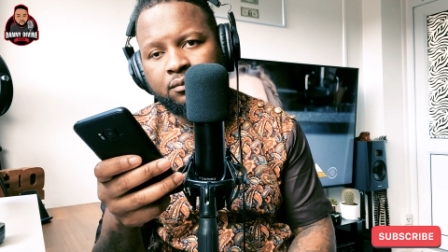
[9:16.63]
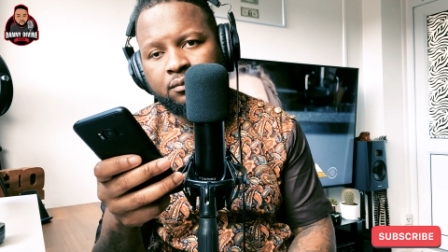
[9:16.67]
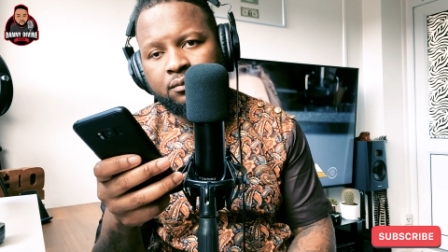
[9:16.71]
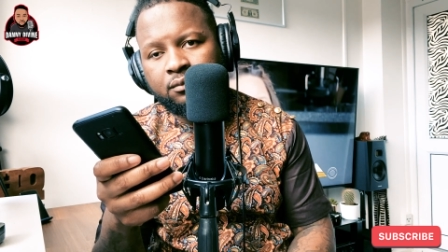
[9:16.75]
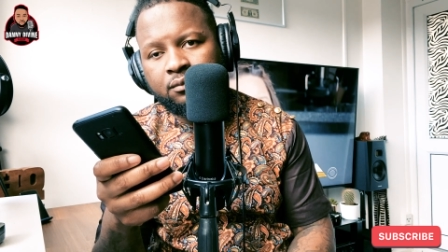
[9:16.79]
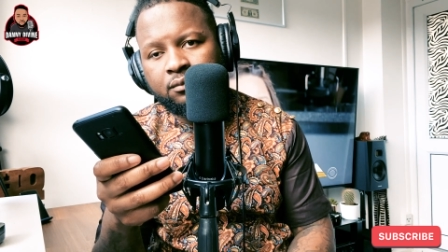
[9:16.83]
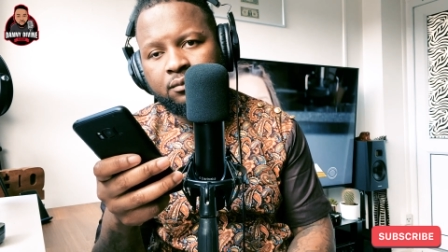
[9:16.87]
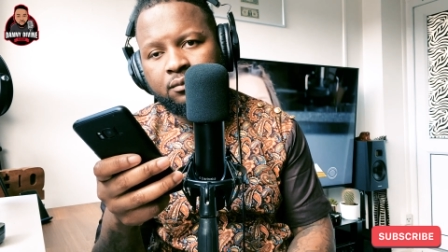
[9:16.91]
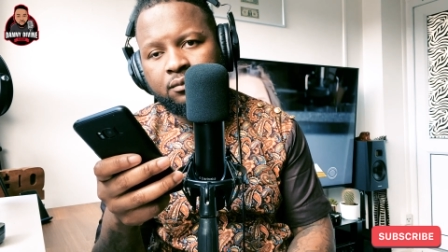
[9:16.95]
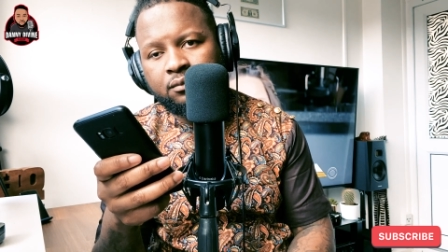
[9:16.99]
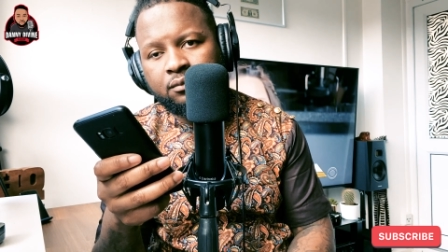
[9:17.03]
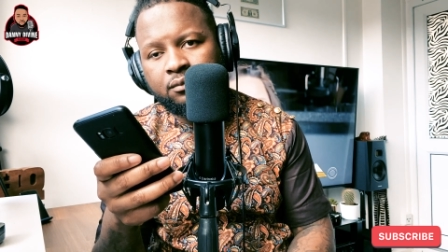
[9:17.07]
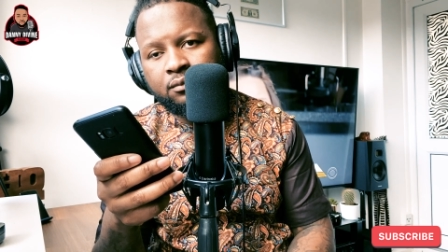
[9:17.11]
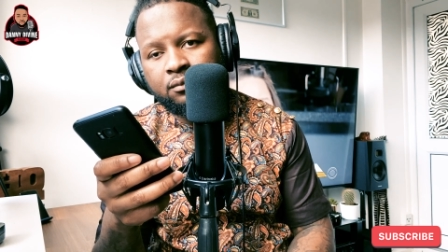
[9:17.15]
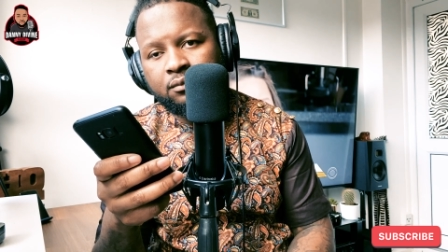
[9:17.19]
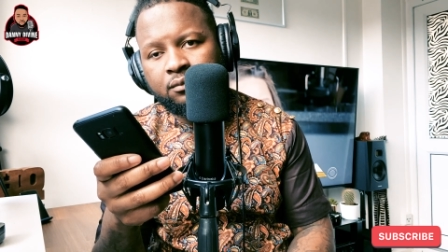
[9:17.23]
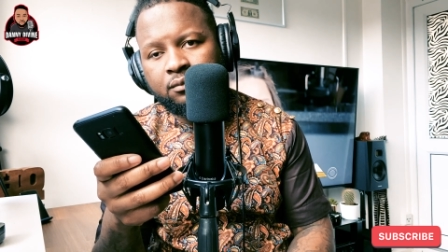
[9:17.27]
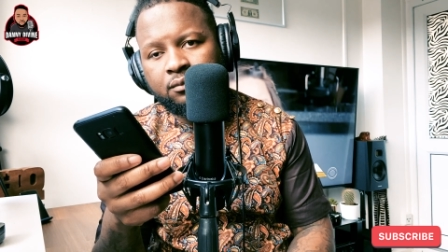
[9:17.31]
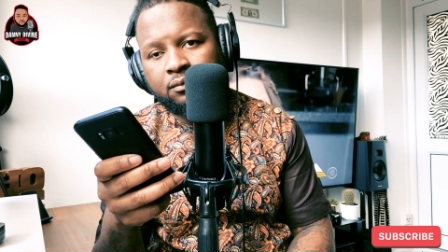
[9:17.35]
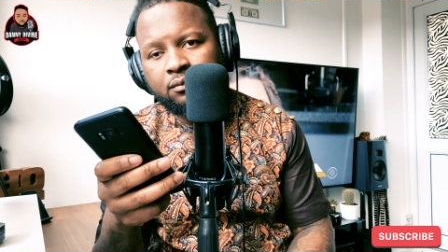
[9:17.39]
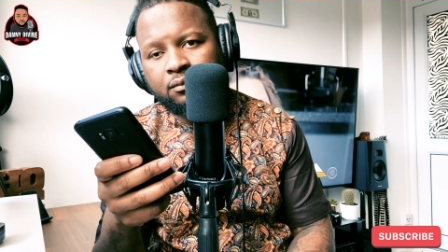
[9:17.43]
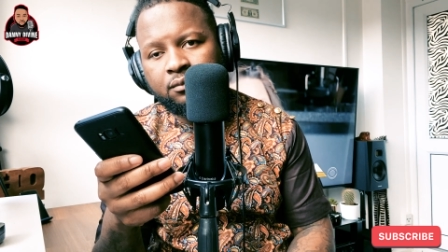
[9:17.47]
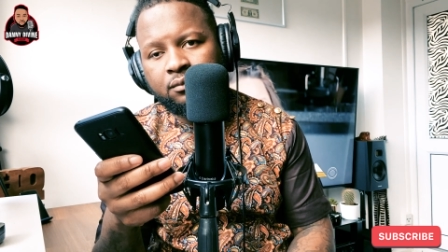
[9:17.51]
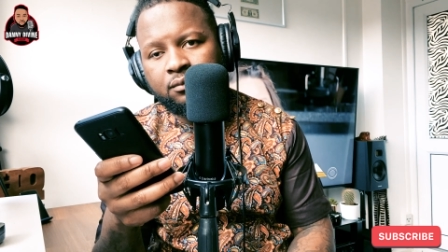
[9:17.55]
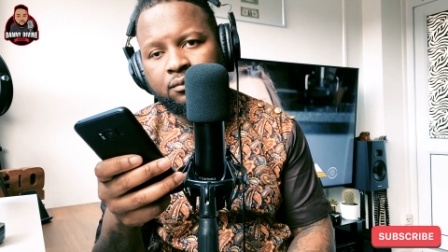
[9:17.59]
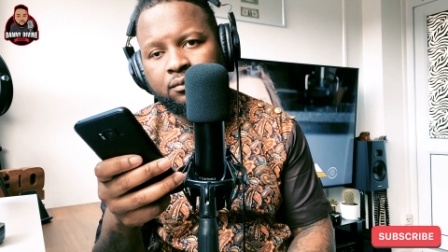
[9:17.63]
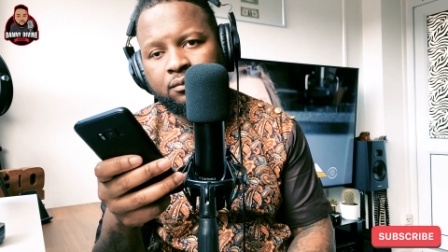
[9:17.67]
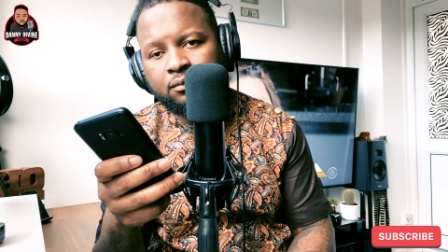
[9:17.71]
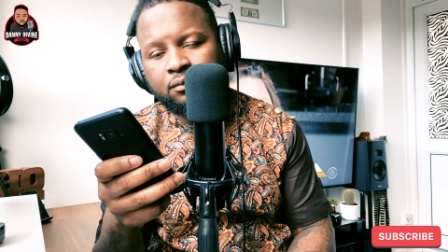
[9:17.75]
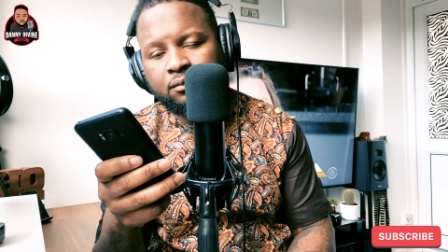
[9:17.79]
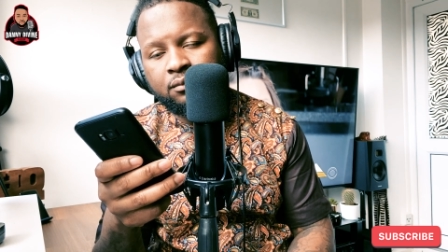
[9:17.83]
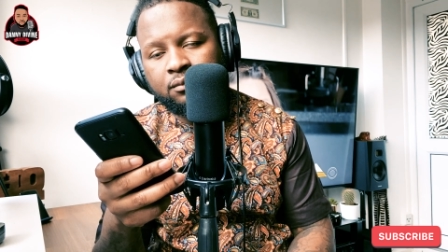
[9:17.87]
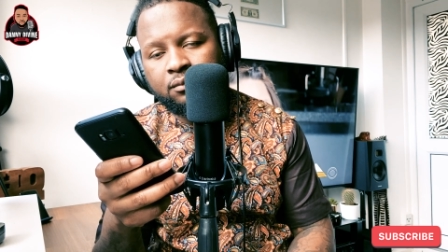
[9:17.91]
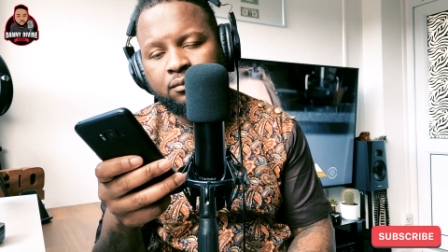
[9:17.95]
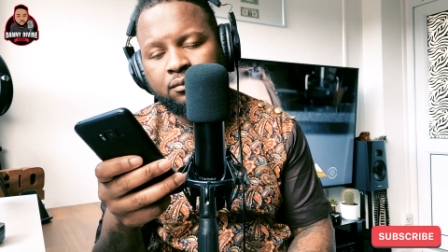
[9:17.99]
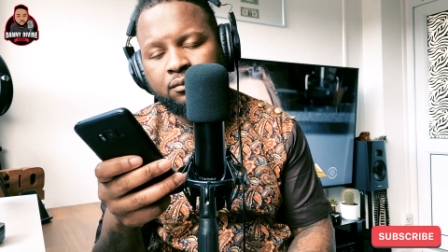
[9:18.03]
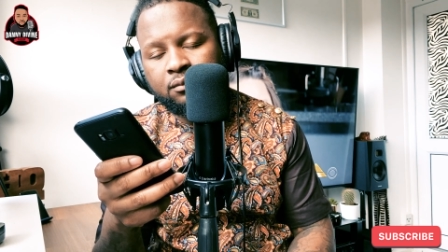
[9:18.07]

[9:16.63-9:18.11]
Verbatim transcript: up with his friends.